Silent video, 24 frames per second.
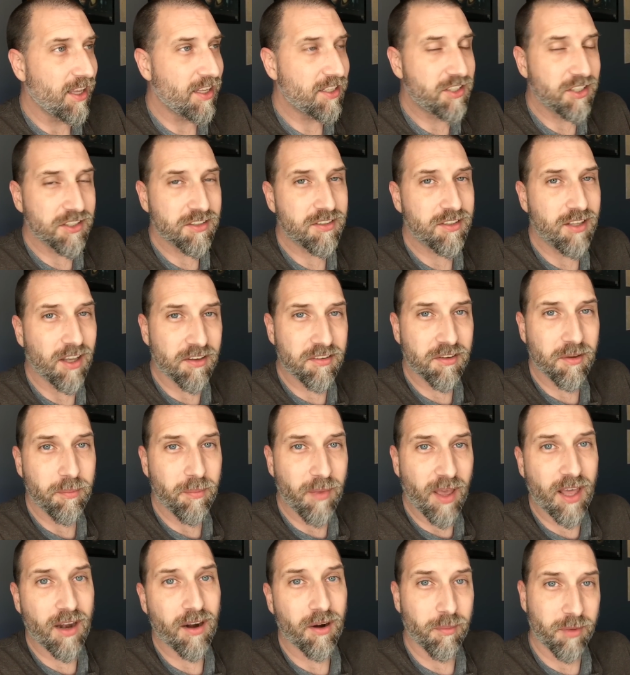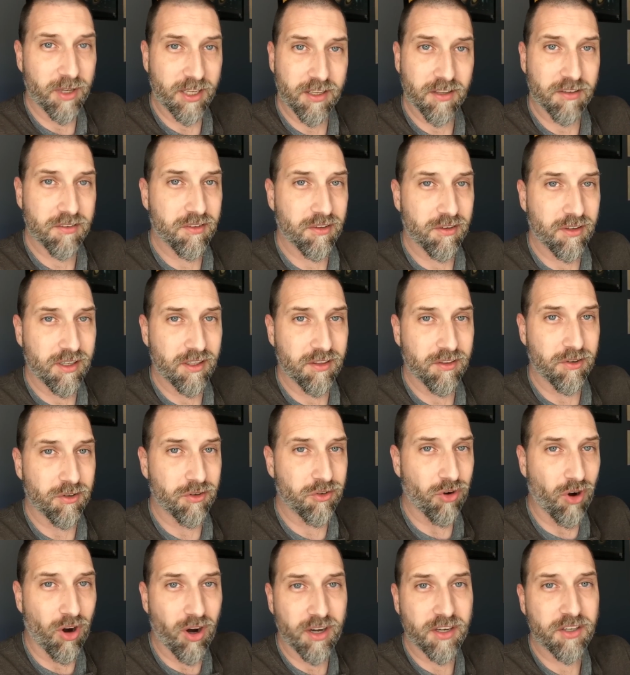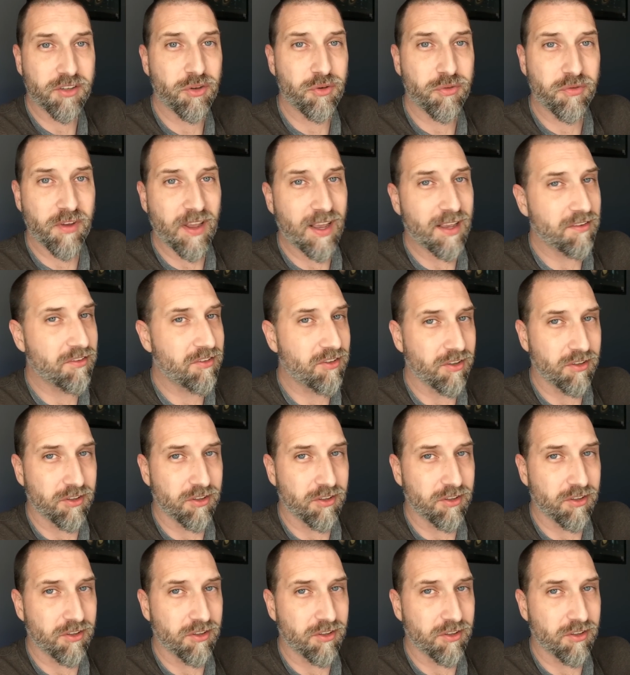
It just doesn't matter because they're either drawing too fast,